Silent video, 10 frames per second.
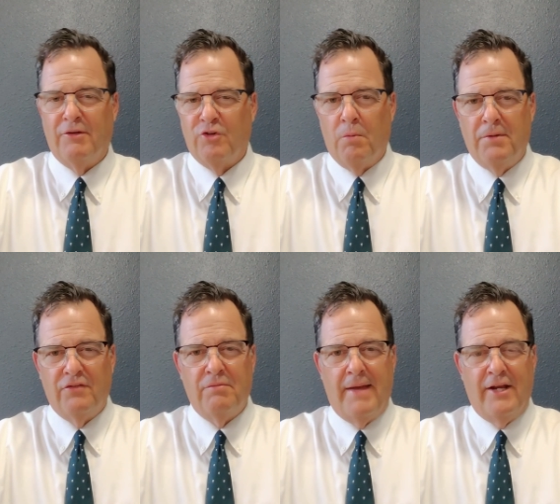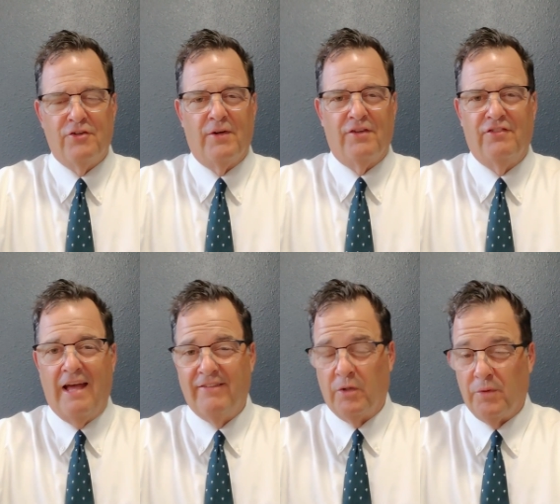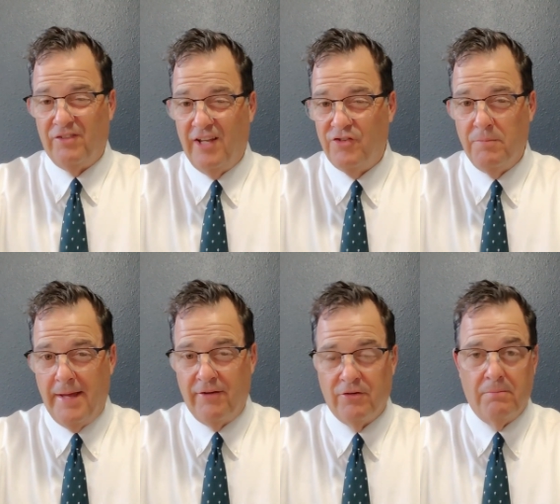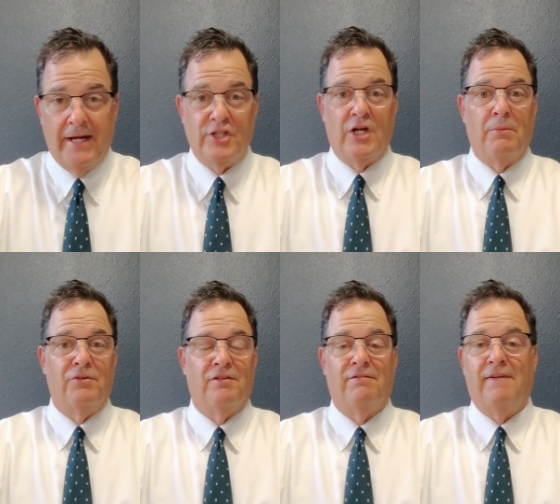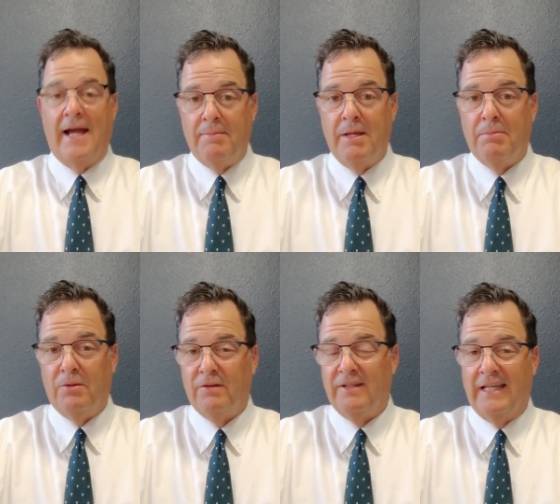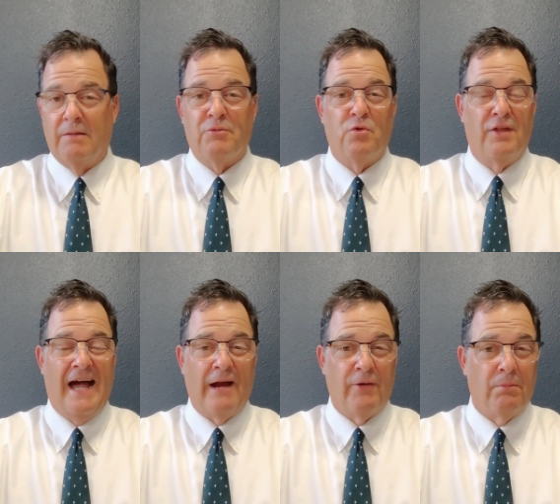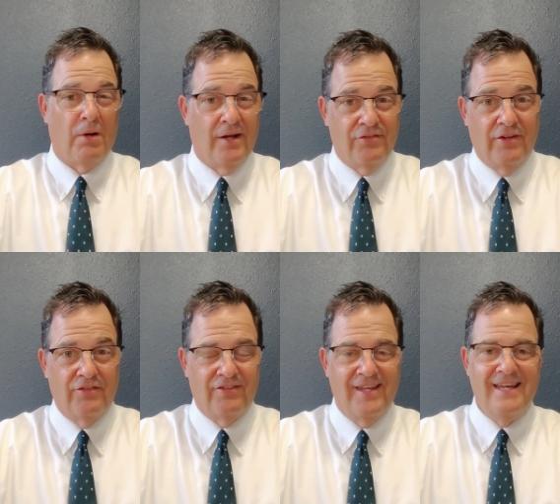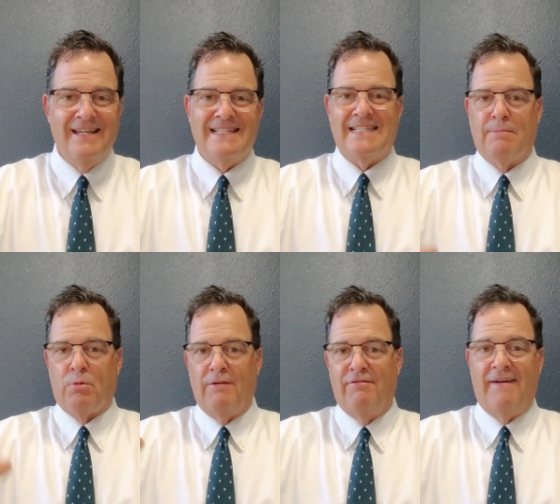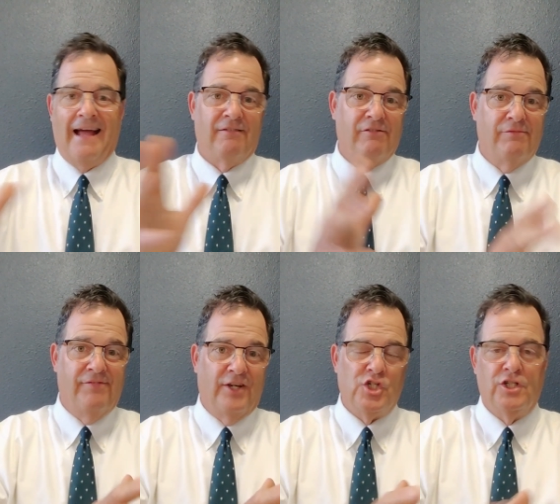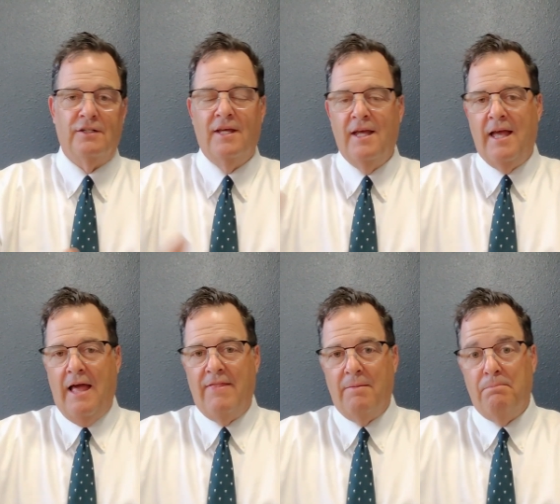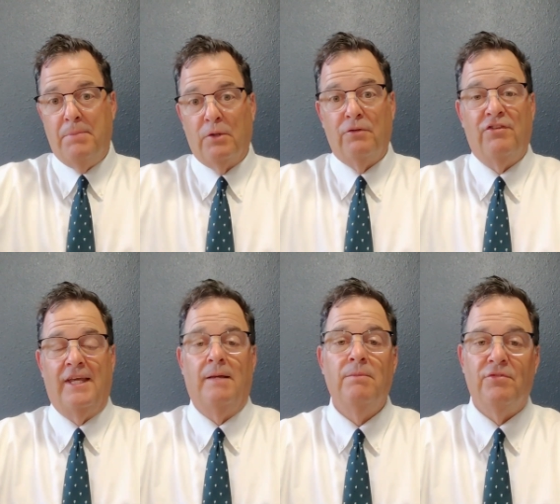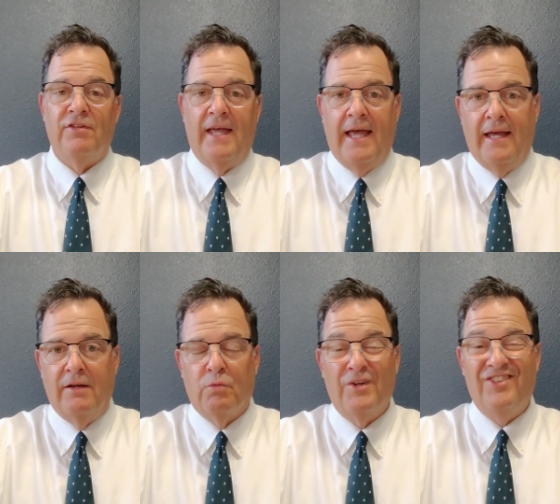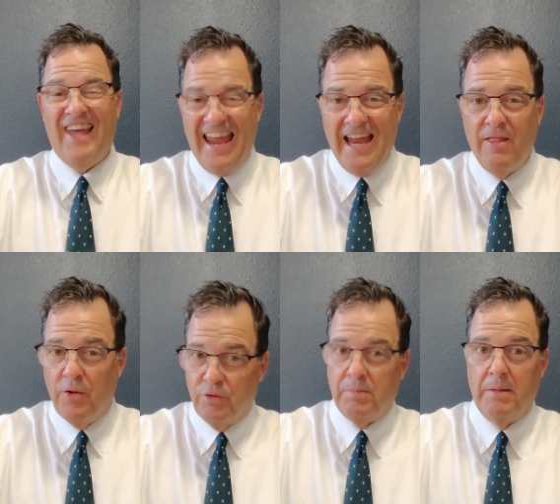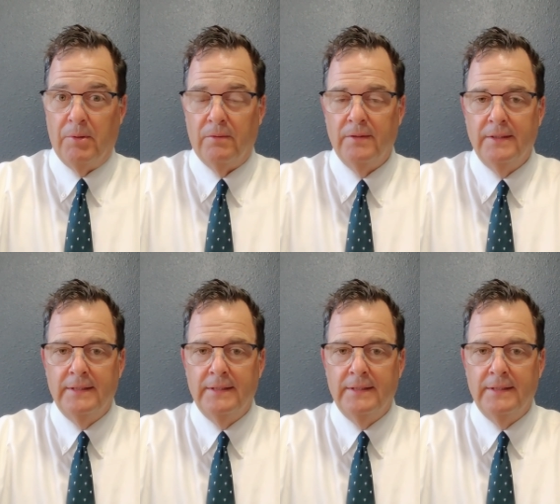a zone business manager and a staffing and retention manager. My job was to find people, get them through the hiring process, separate fact from fiction, and then build teams and retain those people